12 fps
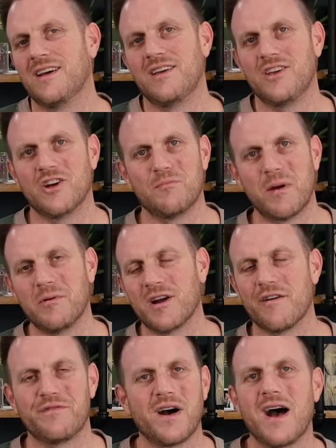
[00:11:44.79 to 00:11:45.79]
you know, maybe you're
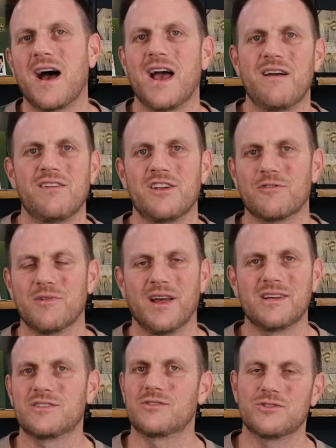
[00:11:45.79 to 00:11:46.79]
at 5, and you realize,